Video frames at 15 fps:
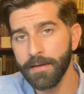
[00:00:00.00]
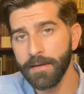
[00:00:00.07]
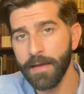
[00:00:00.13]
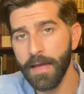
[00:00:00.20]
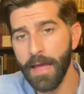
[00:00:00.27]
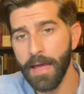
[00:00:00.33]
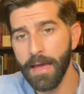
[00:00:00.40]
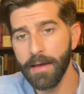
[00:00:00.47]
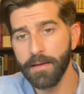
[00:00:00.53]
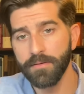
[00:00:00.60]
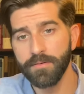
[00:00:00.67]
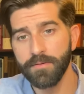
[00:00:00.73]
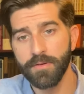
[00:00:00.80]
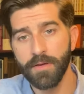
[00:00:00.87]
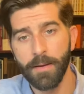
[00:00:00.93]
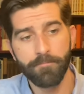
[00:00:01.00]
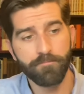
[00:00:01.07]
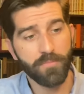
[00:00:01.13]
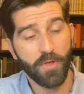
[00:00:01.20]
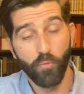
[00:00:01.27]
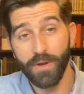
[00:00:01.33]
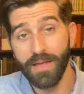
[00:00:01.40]
And
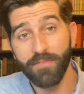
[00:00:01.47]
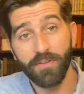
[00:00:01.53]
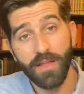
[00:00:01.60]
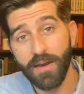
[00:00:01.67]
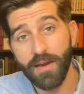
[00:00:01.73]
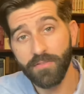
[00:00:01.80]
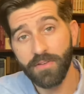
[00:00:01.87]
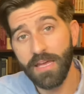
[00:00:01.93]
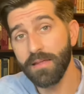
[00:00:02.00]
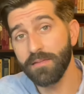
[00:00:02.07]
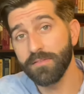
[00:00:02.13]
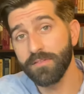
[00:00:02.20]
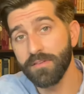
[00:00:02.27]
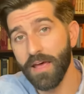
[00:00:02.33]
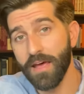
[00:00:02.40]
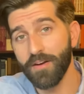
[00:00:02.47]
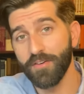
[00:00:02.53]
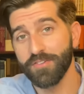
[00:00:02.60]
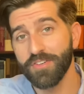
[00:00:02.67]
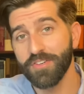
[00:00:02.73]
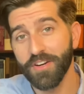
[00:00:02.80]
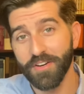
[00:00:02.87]
we have a lot of kids at our
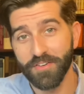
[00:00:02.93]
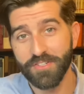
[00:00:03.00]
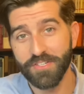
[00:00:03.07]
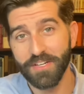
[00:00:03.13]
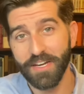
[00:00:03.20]
church,